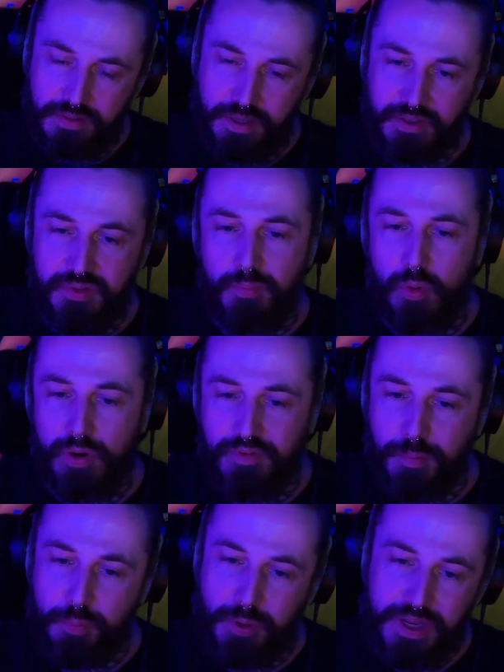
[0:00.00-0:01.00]
there's more
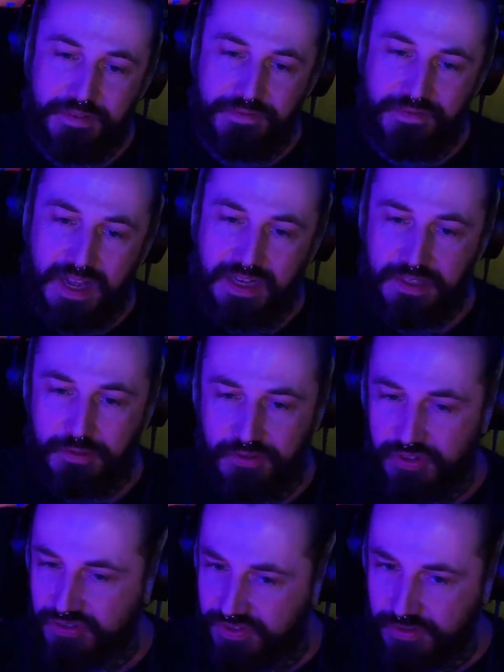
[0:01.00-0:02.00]
of a brief, and you're
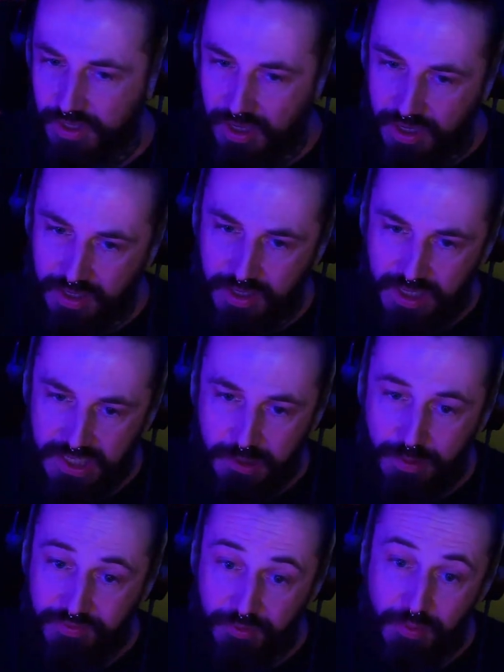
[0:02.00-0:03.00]
just
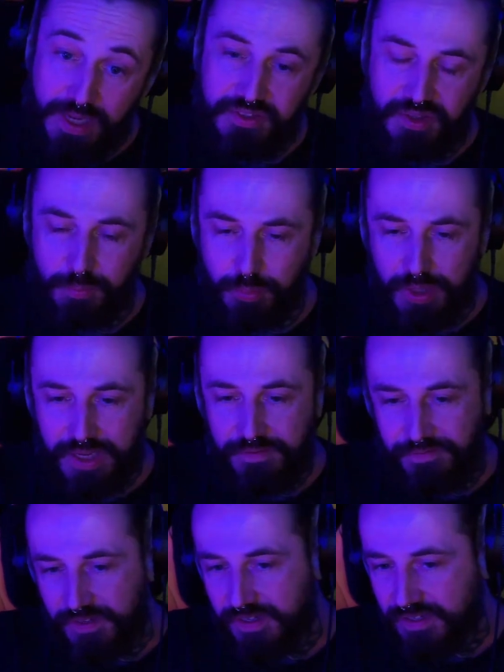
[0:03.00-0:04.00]
you have to write to the
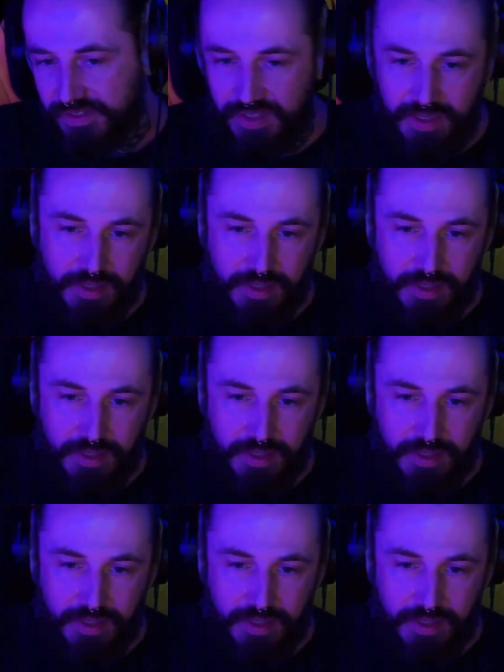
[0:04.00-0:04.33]
brief, and